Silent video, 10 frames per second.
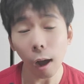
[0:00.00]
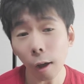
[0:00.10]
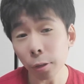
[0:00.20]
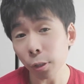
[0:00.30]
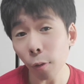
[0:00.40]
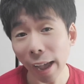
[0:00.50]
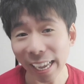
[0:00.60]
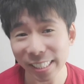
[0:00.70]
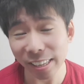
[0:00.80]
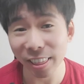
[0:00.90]
Also,
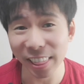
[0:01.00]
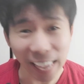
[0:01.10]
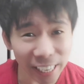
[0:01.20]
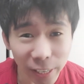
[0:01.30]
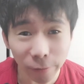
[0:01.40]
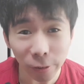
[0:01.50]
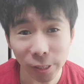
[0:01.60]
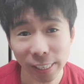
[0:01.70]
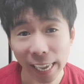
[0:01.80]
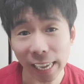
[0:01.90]
as a thank you for
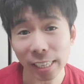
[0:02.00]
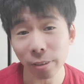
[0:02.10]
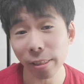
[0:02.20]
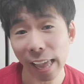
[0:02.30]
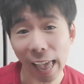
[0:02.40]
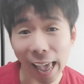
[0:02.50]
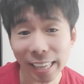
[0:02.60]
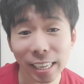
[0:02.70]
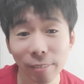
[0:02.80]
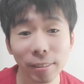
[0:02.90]
staying until the
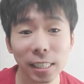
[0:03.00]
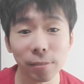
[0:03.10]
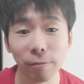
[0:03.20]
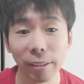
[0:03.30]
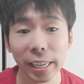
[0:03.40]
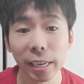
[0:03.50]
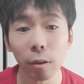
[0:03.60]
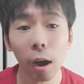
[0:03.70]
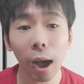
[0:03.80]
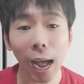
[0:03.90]
end of this video,